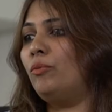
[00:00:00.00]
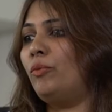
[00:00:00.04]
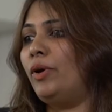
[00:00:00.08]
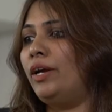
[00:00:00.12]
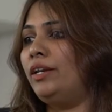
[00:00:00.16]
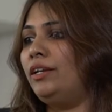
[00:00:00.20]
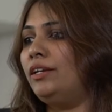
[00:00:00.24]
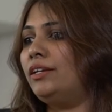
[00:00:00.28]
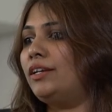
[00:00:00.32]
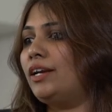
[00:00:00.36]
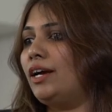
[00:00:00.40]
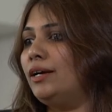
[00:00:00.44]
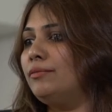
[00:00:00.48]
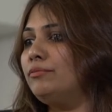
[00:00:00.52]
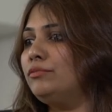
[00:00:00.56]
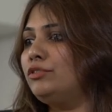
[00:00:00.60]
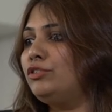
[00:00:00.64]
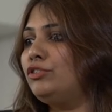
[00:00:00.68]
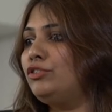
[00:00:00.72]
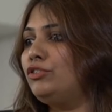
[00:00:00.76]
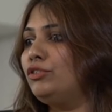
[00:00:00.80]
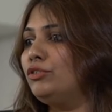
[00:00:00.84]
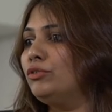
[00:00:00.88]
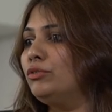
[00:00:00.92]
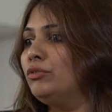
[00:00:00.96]
When it comes
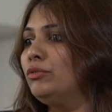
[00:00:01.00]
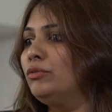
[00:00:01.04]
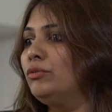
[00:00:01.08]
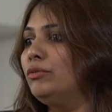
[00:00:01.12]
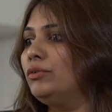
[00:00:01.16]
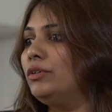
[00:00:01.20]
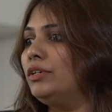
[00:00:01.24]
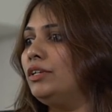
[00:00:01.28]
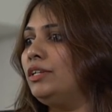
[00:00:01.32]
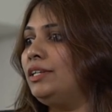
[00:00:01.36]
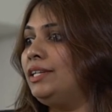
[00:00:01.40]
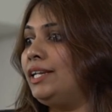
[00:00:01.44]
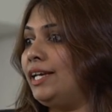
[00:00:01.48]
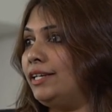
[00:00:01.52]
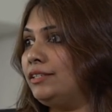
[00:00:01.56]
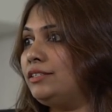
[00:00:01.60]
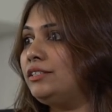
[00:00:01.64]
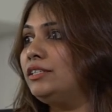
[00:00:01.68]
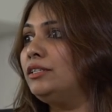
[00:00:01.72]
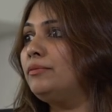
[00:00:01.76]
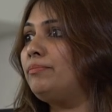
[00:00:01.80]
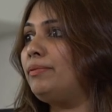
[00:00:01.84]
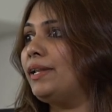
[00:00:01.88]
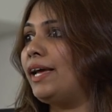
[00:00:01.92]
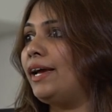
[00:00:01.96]
to
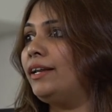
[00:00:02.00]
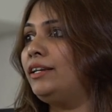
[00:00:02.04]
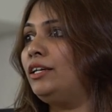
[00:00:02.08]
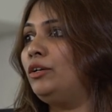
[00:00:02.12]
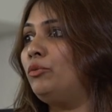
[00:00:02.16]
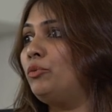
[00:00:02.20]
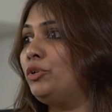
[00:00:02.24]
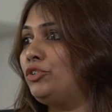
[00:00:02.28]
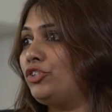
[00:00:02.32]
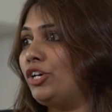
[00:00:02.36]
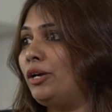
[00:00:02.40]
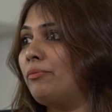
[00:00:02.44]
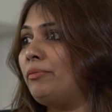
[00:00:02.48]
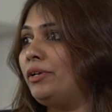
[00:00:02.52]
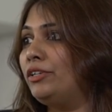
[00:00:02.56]
lesson planning, which I